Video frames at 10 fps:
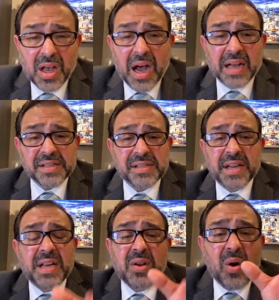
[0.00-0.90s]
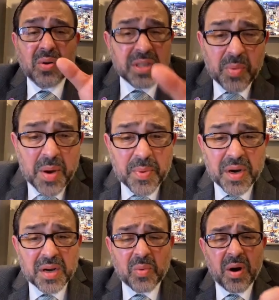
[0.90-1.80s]
us, and he knows that we were
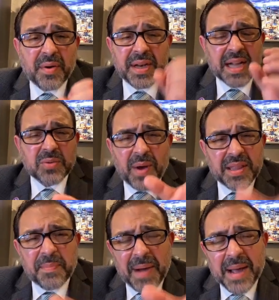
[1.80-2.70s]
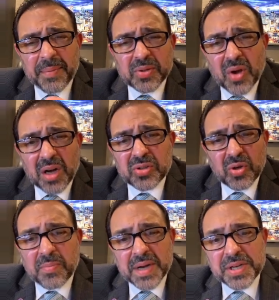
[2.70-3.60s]
going to worry. That's why the Bible talks
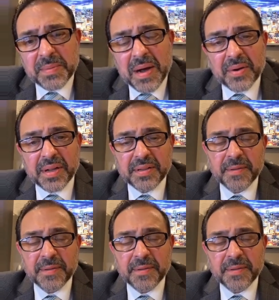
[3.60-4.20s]
so much about it.